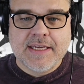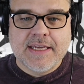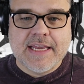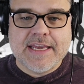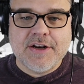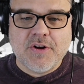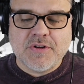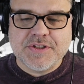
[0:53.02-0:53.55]

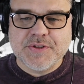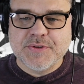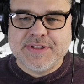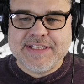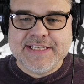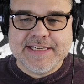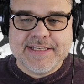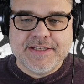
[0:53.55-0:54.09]
And also at
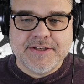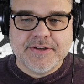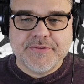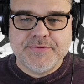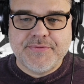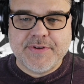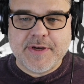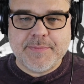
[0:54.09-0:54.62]
the end
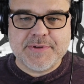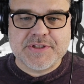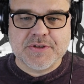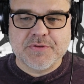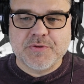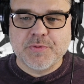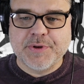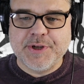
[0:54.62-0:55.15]
of
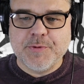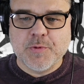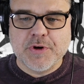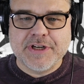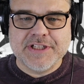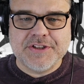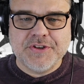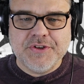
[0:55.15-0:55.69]
episode 21,
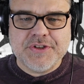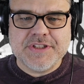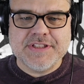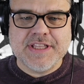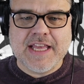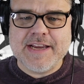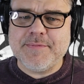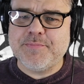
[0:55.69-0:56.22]
it looked
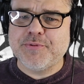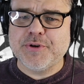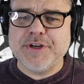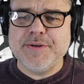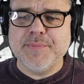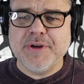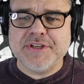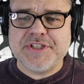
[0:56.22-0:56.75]
like pretty
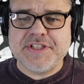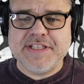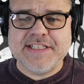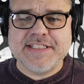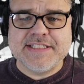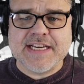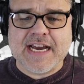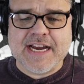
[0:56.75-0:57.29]
much the
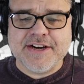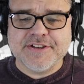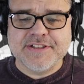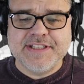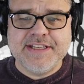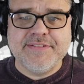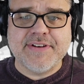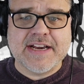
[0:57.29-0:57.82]
entire
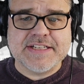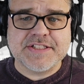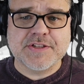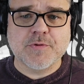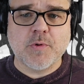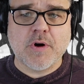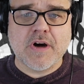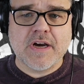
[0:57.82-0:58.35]
Levi
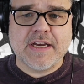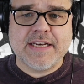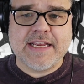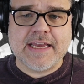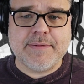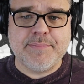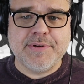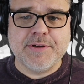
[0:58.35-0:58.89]
squad
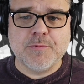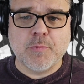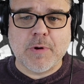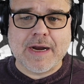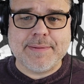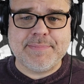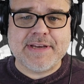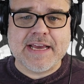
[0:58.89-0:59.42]
had been
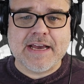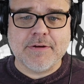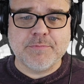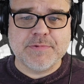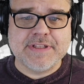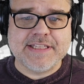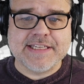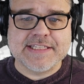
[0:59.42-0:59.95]
wiped out
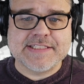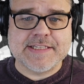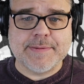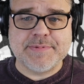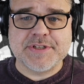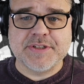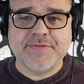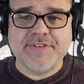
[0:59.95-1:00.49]
with the
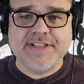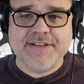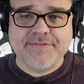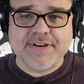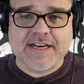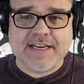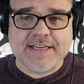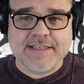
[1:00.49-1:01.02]
exception of
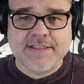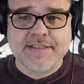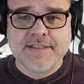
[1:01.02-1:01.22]
Levi.